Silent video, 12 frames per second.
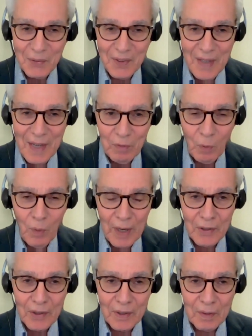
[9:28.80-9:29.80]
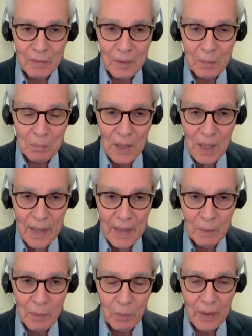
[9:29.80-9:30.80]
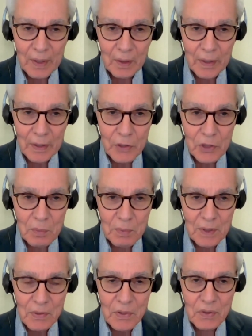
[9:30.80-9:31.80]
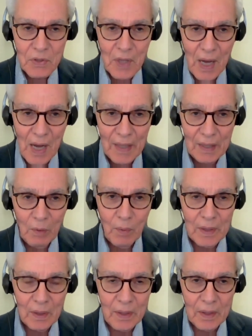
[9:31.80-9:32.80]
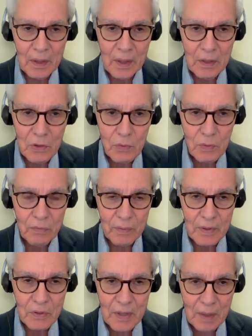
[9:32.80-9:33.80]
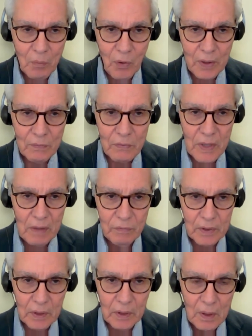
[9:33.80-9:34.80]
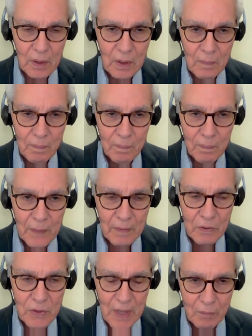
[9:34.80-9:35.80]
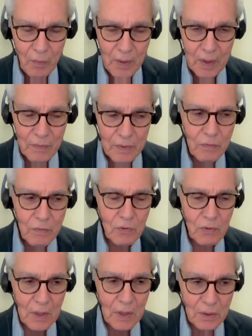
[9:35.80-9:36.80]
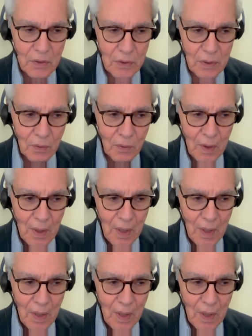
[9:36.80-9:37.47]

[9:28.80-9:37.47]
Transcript: do they have a record of complying with regulations? Because it's a highly regulated industry from the standpoint of safety and the standpoint of infrastructure. So